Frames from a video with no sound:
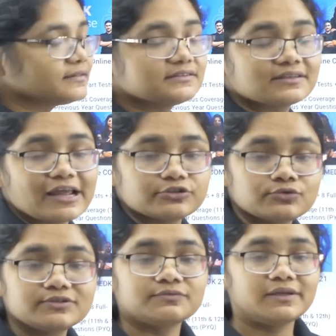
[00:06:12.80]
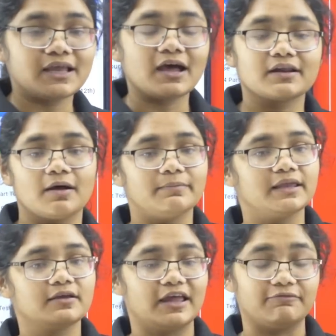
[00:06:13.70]
this crash course, we are
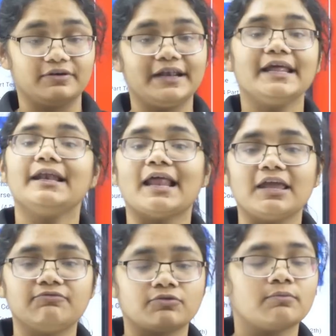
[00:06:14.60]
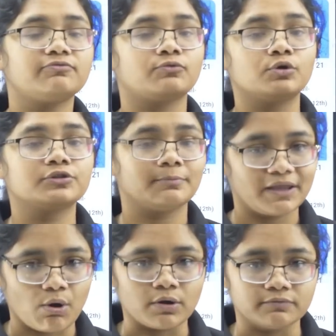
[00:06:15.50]
coming every day live from 4th
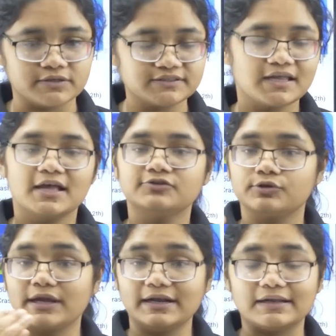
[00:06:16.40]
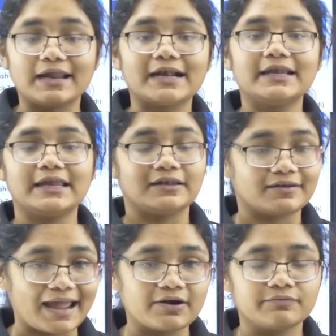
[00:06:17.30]
May onwards. So you can directly
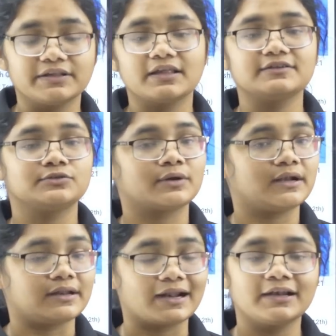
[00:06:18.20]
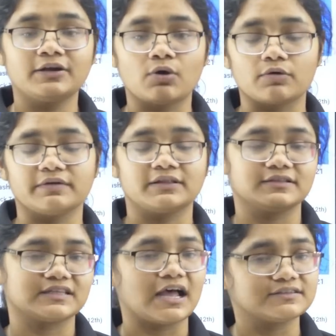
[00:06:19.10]
interact with us. You can directly talk with
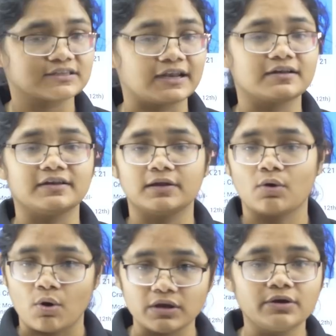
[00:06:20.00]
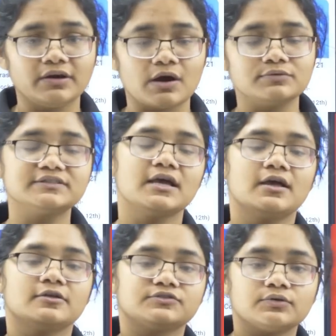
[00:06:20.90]
us, ask and clear all your doubts.
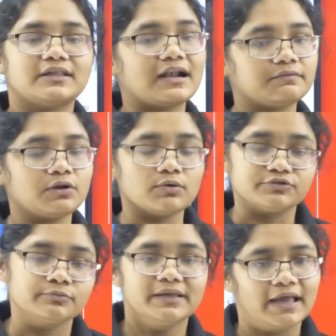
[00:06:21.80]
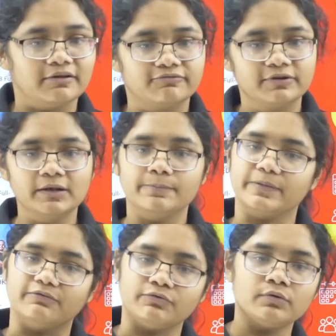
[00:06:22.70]
So that will also be helpful
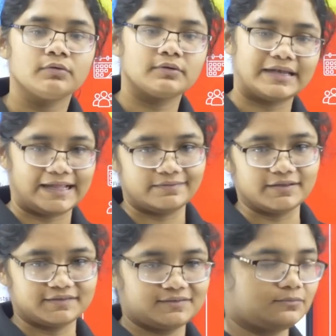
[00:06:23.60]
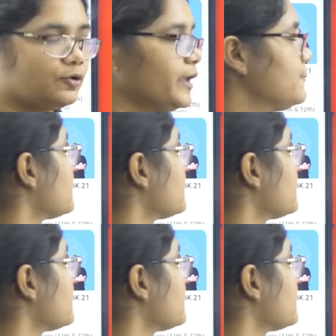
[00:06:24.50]
if you take this. Okay.